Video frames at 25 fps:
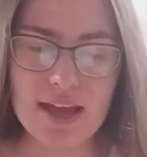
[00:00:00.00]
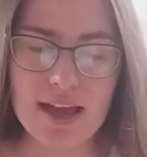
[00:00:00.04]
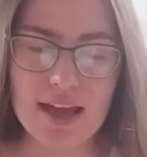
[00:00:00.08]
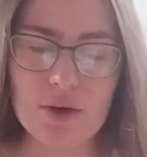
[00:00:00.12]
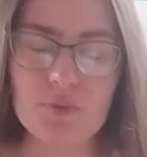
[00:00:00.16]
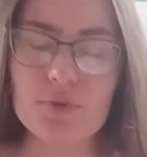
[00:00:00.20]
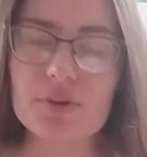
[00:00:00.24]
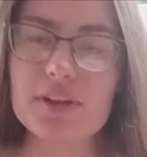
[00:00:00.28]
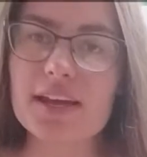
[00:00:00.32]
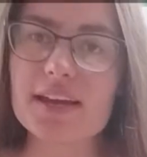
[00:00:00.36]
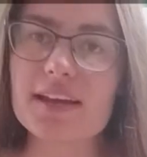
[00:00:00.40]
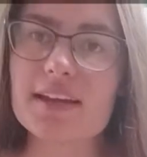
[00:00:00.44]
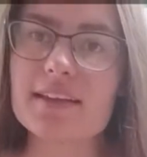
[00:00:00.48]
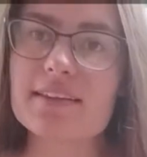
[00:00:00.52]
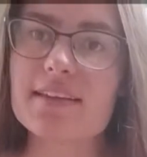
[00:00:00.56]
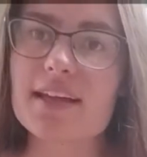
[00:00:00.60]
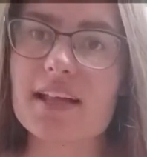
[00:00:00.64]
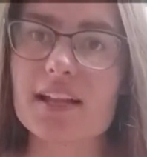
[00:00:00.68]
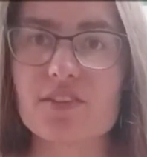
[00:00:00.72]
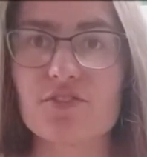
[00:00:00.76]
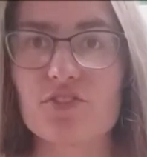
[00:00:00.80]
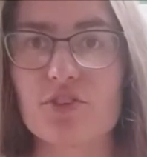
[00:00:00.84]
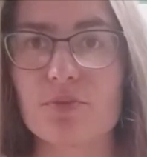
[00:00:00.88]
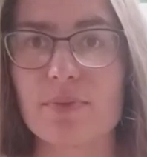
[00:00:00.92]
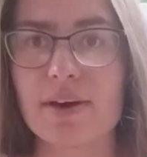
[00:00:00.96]
What I can tell
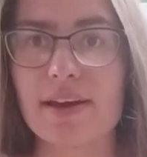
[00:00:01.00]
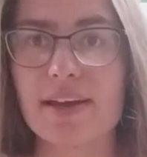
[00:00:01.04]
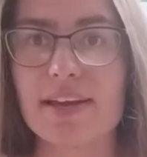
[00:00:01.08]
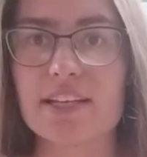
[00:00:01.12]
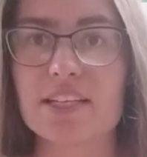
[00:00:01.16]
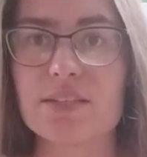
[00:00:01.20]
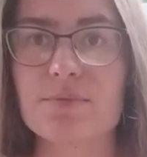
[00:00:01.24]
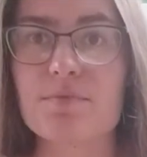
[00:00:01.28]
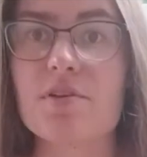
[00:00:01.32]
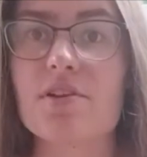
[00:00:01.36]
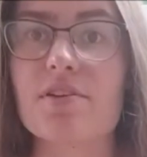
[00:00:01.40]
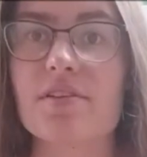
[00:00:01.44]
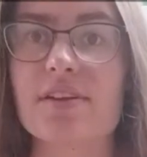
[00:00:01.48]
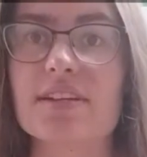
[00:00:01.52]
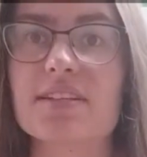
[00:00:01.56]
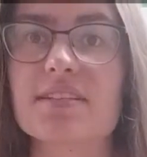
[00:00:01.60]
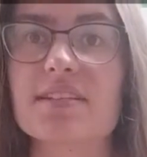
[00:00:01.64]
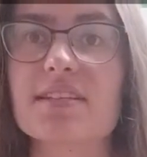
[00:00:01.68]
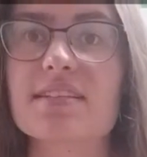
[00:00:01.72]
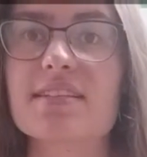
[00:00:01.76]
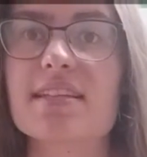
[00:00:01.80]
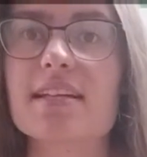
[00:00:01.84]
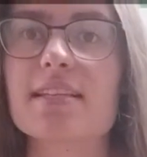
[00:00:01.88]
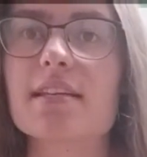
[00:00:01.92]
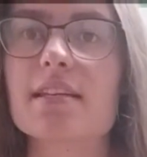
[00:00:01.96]
you from my experience
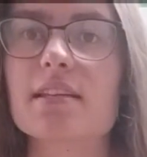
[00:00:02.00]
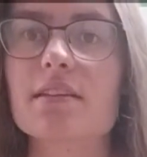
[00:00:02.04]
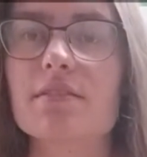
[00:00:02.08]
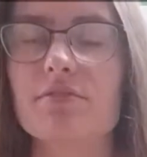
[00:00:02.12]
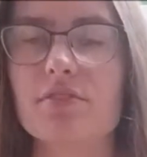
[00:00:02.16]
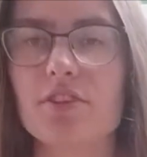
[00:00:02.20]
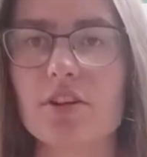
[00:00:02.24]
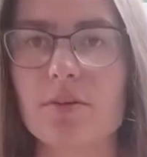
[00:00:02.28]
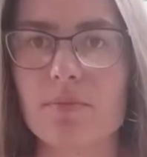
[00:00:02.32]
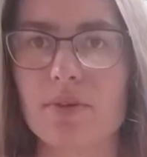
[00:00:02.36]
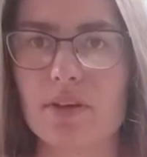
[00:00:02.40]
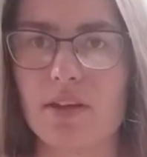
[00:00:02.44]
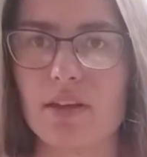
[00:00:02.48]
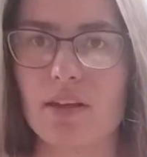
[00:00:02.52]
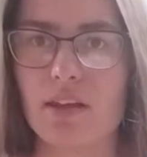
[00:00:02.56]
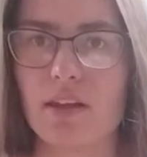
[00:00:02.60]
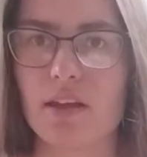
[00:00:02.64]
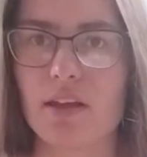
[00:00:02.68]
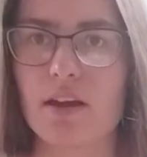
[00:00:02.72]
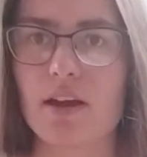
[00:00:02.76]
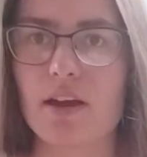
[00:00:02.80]
is that at the very beginning